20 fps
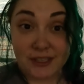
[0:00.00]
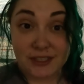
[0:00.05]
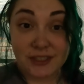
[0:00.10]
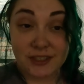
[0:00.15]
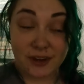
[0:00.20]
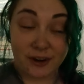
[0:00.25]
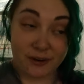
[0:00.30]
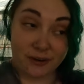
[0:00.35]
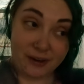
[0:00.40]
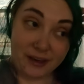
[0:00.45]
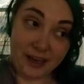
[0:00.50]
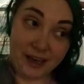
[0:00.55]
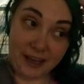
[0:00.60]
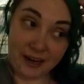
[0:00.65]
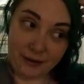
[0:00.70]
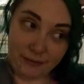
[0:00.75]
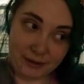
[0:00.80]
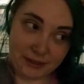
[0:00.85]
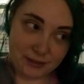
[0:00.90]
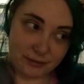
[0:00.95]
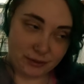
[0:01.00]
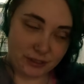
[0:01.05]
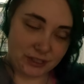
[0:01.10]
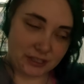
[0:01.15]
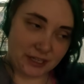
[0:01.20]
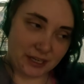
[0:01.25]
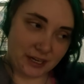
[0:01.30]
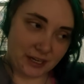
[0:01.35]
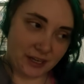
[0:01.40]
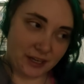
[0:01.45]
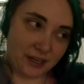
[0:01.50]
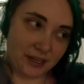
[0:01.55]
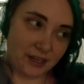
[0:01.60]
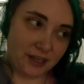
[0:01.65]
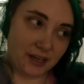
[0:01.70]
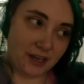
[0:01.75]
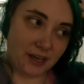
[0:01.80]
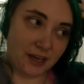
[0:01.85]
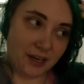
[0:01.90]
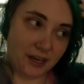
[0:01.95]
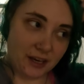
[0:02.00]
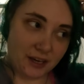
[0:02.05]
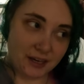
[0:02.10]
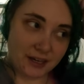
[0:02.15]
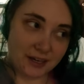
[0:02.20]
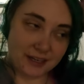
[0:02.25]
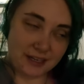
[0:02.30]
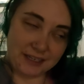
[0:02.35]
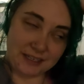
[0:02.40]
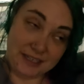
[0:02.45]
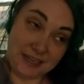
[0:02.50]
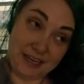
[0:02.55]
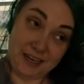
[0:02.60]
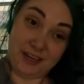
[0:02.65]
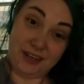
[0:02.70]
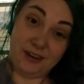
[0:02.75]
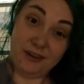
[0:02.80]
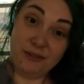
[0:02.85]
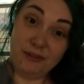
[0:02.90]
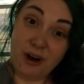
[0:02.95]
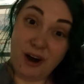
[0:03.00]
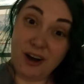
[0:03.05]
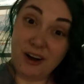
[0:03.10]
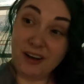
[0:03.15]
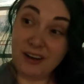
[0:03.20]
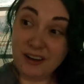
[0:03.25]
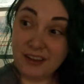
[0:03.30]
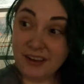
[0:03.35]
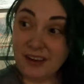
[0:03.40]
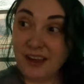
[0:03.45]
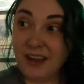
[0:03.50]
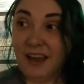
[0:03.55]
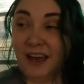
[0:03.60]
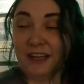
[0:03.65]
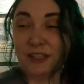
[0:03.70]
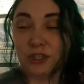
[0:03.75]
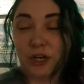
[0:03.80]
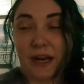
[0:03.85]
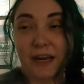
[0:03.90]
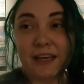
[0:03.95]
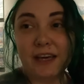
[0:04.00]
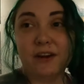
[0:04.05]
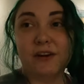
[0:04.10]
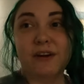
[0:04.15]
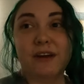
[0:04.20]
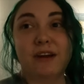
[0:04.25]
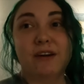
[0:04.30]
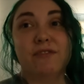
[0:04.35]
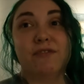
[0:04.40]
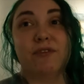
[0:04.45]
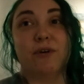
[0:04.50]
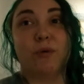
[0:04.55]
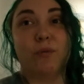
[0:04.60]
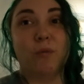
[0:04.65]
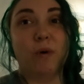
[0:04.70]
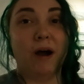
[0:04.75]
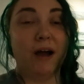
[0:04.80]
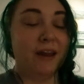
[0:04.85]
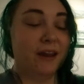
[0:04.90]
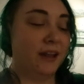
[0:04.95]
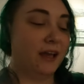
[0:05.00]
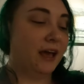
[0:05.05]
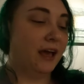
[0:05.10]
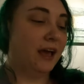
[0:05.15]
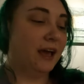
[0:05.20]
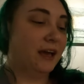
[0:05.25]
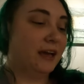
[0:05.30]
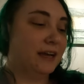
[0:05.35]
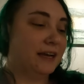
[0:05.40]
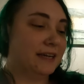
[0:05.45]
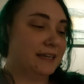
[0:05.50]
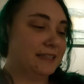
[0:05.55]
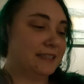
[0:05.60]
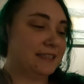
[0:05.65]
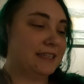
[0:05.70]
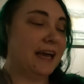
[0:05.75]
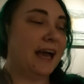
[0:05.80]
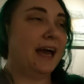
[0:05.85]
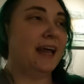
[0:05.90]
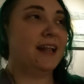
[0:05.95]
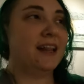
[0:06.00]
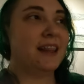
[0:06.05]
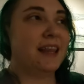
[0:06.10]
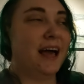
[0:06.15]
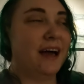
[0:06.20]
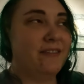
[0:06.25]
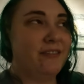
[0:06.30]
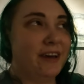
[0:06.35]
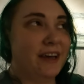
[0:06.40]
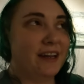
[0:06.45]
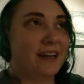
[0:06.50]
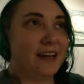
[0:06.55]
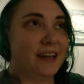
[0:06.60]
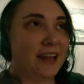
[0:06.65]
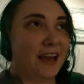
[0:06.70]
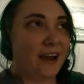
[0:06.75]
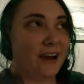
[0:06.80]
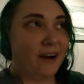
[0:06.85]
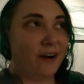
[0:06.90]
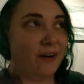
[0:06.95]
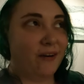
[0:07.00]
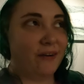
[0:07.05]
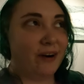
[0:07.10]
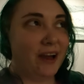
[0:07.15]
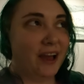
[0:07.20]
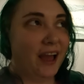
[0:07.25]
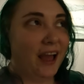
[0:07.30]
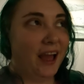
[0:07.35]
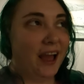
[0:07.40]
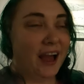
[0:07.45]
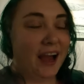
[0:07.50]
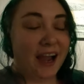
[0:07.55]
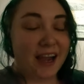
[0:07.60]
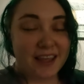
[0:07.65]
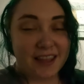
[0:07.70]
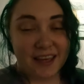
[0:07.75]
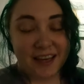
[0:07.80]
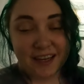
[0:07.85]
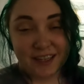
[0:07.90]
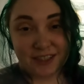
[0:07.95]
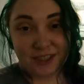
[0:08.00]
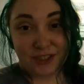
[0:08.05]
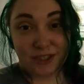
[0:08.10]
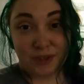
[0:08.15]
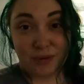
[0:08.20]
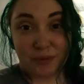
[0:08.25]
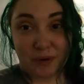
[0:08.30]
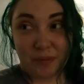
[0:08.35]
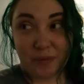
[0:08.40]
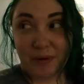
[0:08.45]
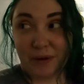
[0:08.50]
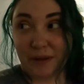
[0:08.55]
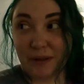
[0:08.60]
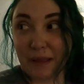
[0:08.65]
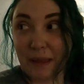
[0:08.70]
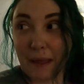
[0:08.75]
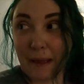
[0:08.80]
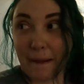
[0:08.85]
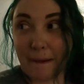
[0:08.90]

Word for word: So anyways, we're just gonna continue on and try to get out of here for one. It's 10:11 now. I think it's doable.